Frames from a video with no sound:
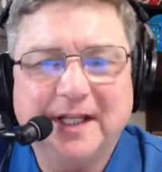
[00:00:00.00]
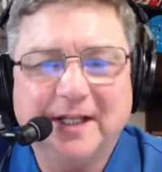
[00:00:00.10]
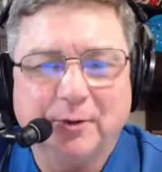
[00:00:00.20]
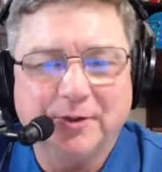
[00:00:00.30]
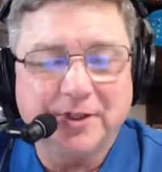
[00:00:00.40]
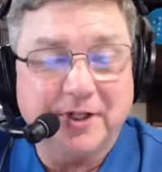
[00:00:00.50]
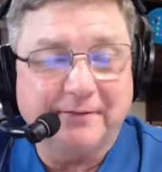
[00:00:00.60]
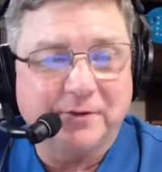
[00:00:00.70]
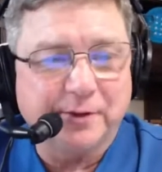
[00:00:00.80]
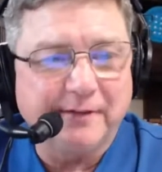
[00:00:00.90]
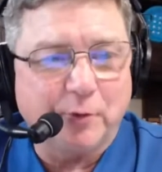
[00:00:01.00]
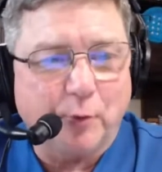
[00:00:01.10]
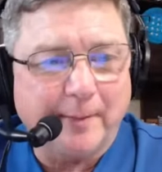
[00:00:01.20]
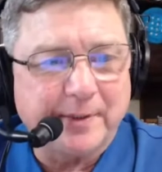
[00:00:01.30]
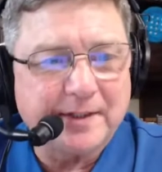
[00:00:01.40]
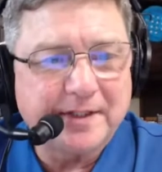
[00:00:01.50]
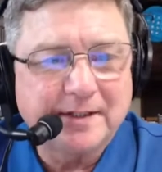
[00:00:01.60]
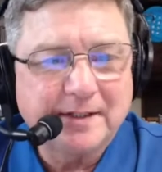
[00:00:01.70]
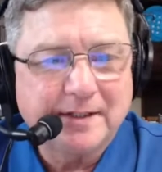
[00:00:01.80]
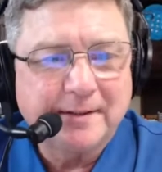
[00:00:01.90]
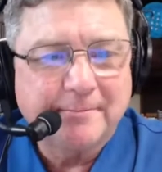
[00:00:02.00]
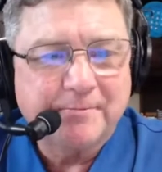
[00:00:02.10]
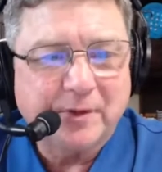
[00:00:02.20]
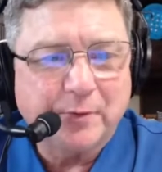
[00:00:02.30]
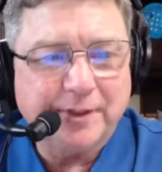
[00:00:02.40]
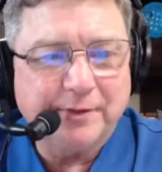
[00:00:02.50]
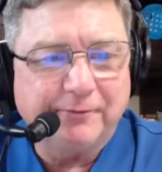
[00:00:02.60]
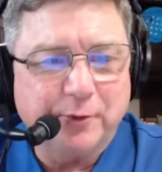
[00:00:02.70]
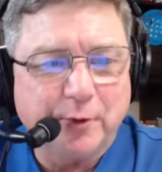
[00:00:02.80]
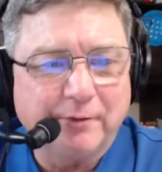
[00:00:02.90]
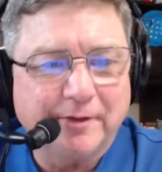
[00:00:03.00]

Or did you have to leave your weapons when you flew over